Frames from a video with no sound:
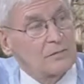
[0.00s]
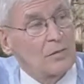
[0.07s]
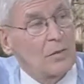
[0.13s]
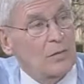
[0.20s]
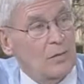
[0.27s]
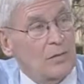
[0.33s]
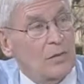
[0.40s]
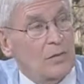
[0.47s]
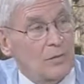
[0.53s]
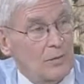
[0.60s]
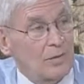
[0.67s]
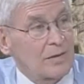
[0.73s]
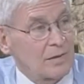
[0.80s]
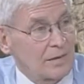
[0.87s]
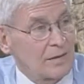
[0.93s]
all going to
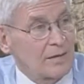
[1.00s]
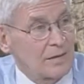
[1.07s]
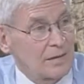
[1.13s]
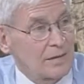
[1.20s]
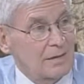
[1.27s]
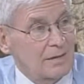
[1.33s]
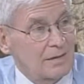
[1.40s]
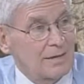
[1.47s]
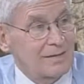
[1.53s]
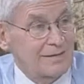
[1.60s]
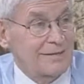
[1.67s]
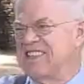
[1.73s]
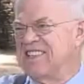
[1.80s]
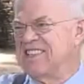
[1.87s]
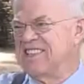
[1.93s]
work. Yes. And you
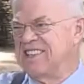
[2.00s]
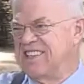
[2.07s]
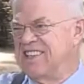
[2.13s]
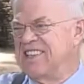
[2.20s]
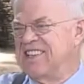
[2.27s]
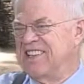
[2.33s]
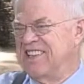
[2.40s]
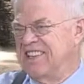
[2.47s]
know, it's hard.